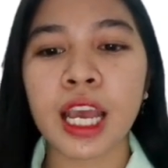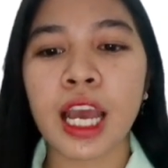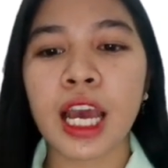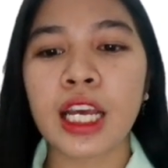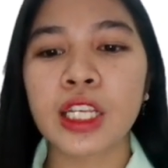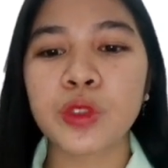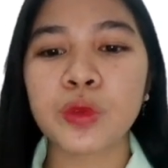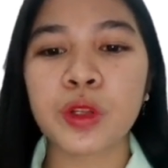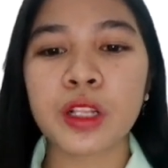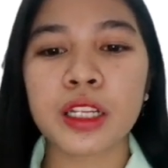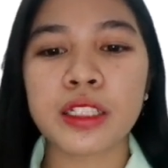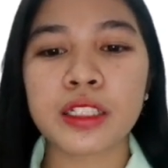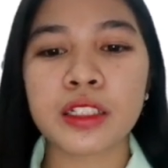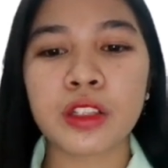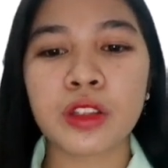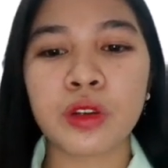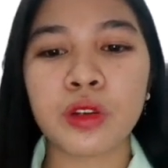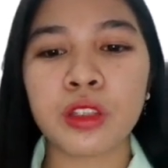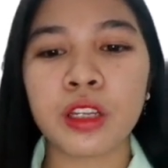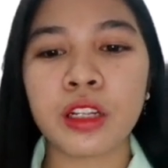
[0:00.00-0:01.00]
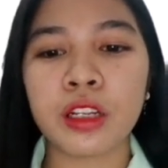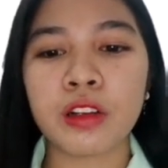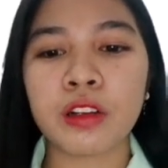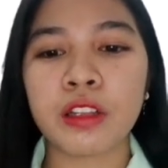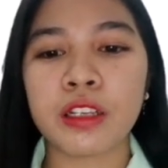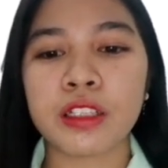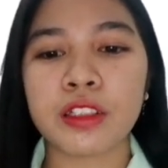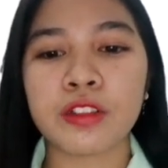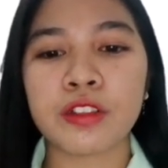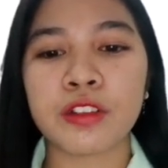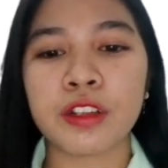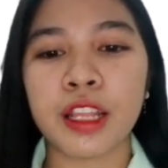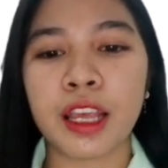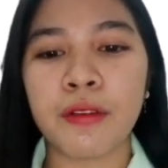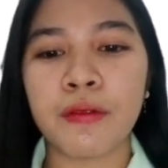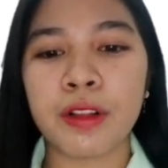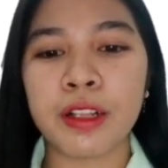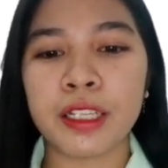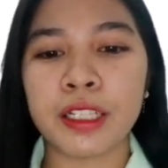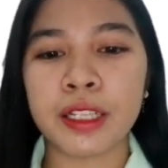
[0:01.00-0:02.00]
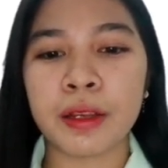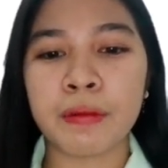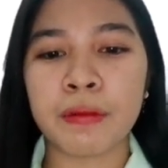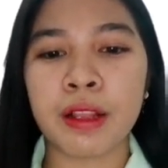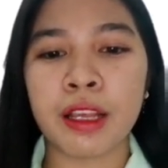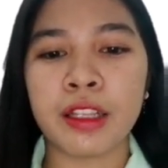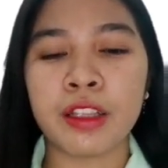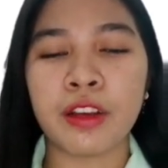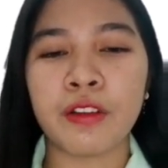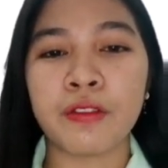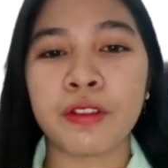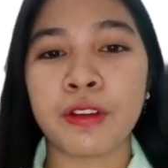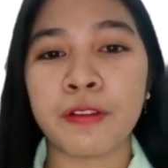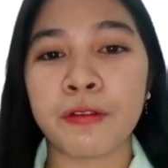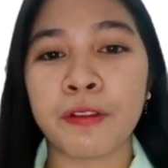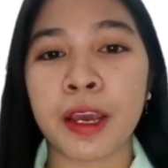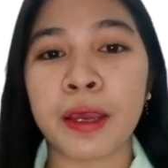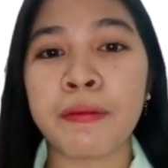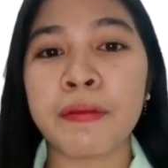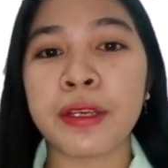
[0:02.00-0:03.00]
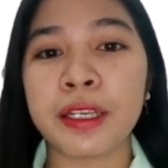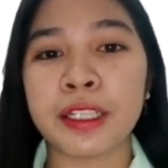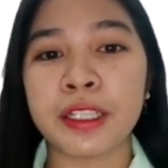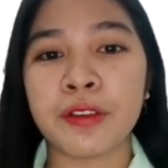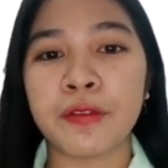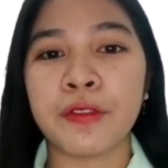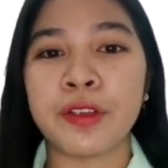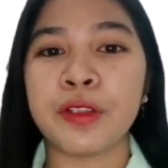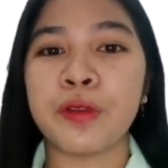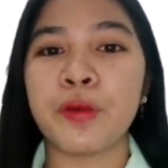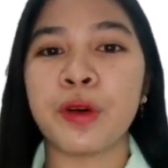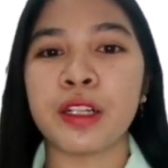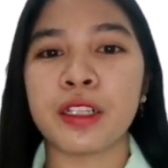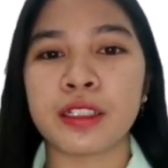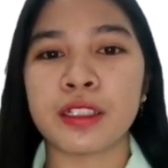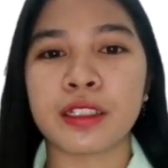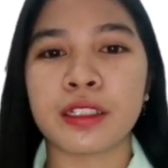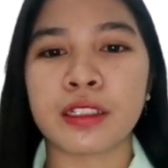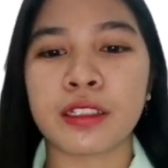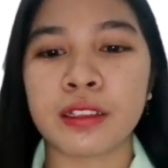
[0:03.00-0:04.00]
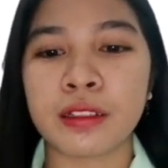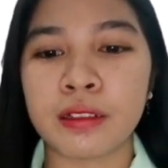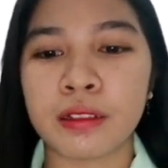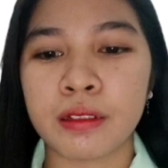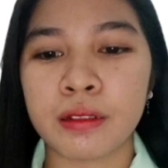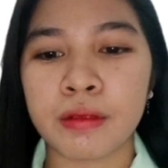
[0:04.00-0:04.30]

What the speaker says: as well as the total cholesterol level in the blood of the 5 individuals.